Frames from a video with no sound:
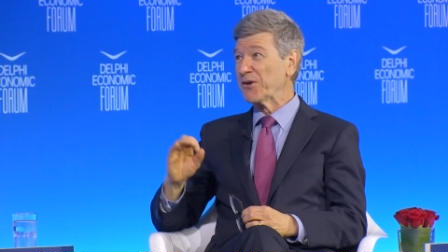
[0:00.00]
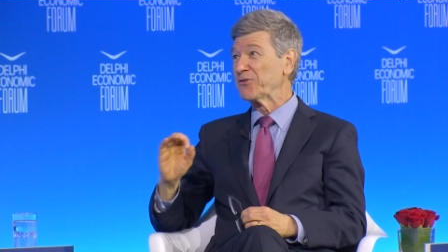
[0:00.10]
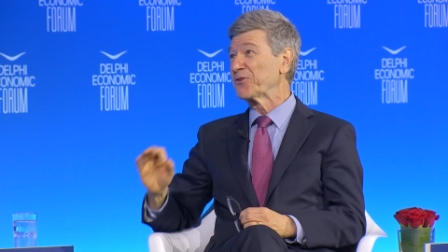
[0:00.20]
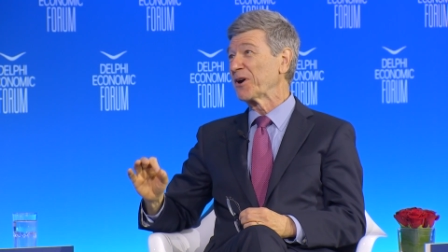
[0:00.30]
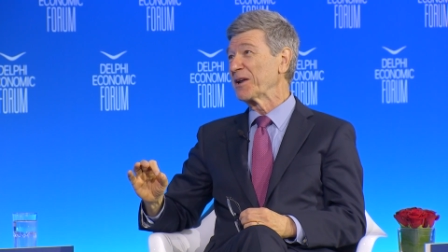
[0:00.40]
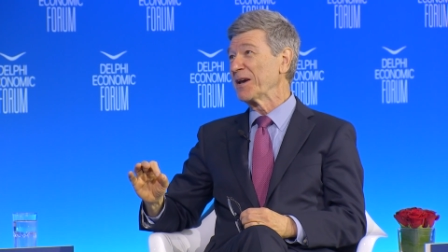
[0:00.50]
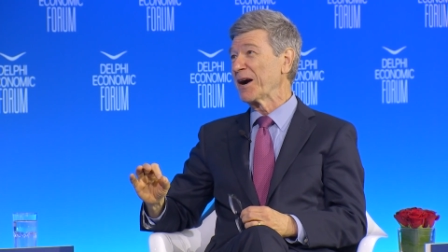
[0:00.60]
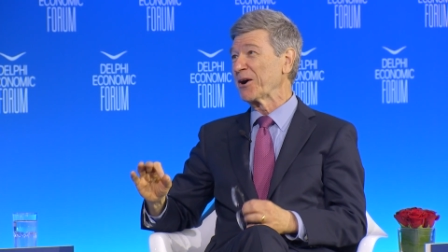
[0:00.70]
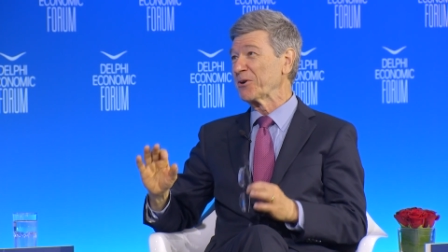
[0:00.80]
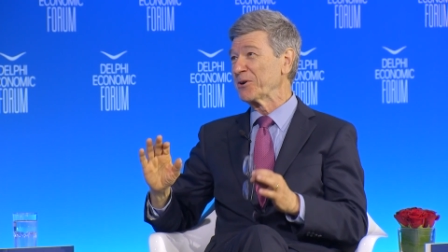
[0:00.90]
study
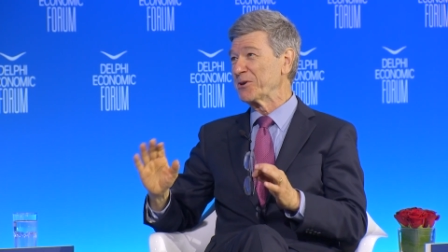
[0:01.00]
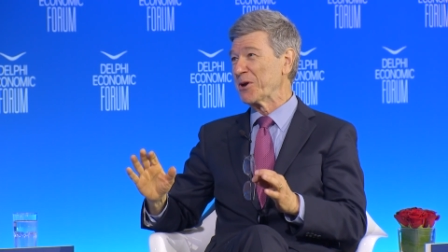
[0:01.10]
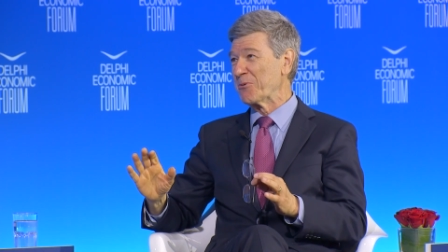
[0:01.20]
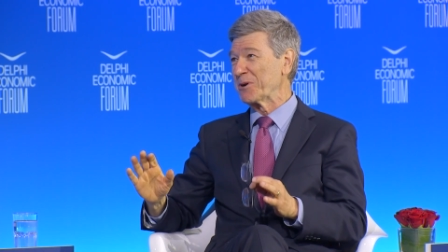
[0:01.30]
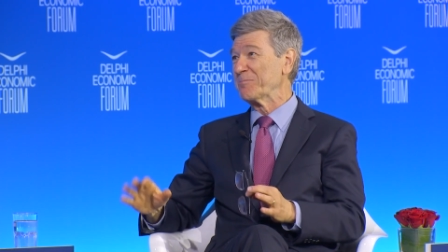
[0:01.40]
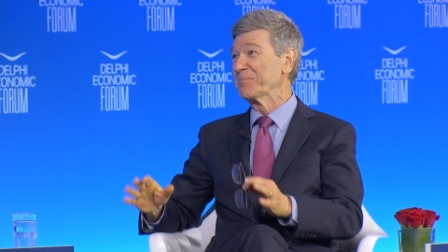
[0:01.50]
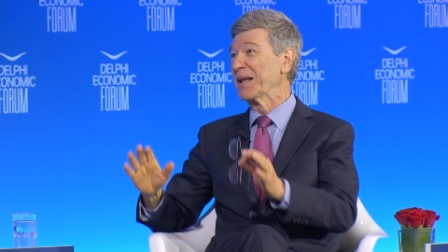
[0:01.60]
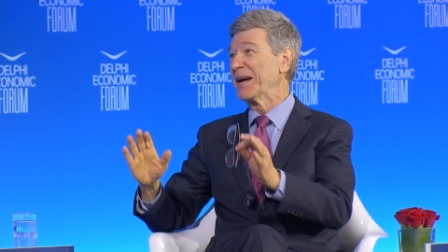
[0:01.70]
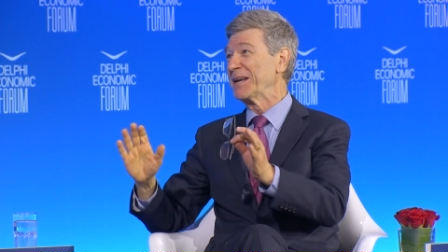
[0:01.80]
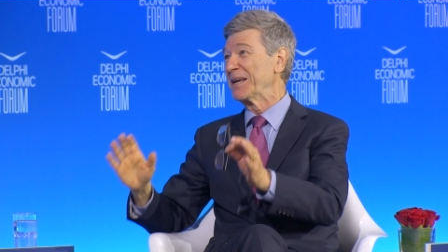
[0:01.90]
hard, don't
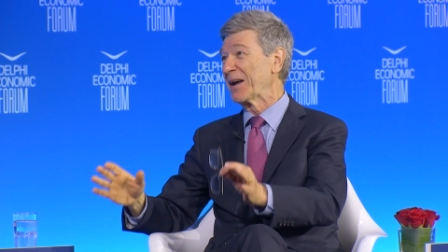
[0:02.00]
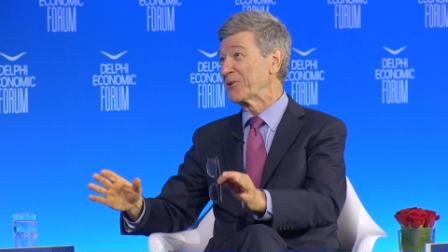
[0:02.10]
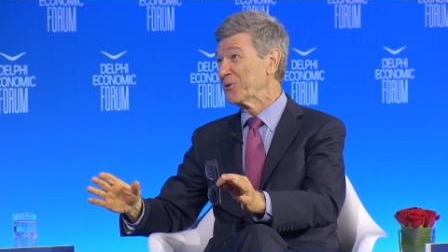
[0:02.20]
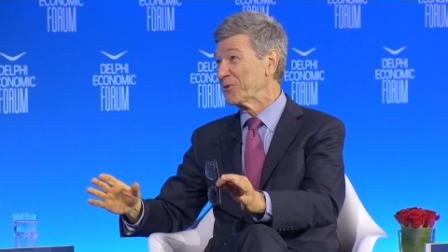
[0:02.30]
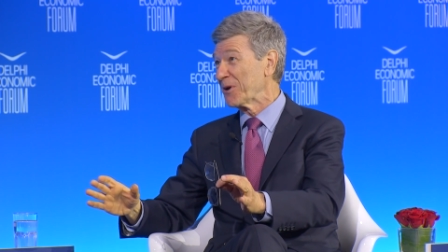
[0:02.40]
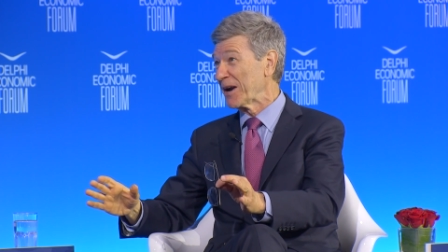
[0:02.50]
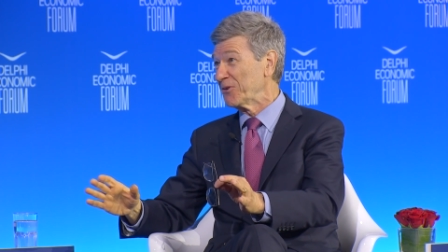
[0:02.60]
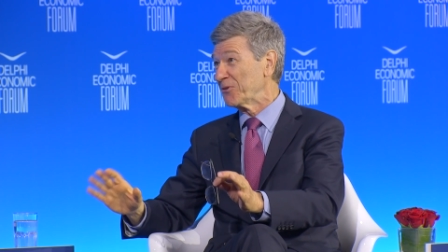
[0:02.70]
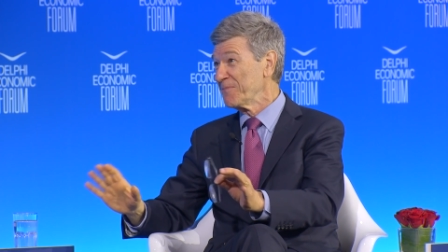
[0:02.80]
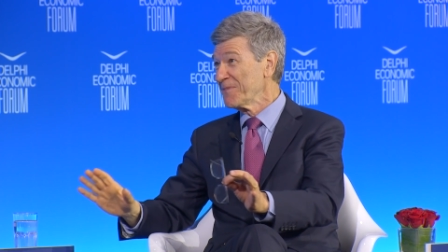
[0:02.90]
complain, get good
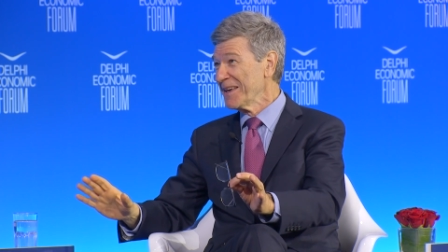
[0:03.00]
grades.